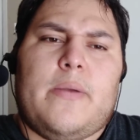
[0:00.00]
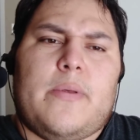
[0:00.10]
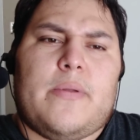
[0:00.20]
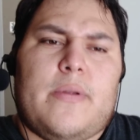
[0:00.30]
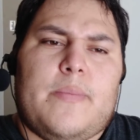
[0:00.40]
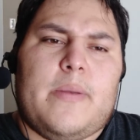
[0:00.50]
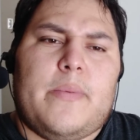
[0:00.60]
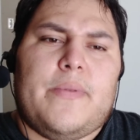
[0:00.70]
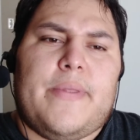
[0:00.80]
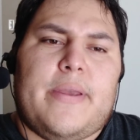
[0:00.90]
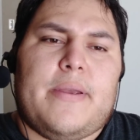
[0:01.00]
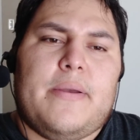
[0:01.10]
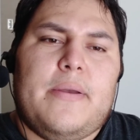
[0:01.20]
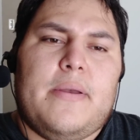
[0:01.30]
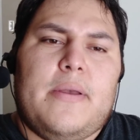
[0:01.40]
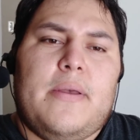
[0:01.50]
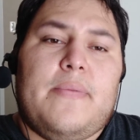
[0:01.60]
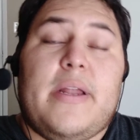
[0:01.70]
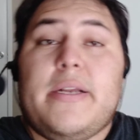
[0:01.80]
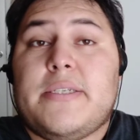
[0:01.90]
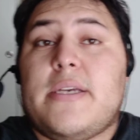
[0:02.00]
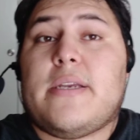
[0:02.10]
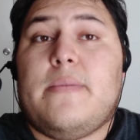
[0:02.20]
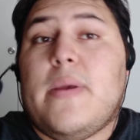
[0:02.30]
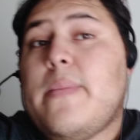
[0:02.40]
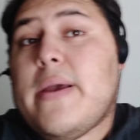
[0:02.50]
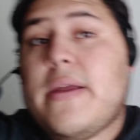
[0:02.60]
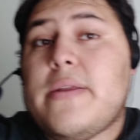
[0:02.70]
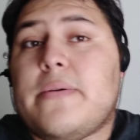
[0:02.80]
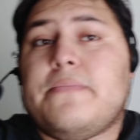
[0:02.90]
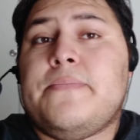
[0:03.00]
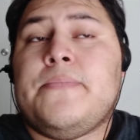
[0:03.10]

whether or not people think that I suck, and maybe I do.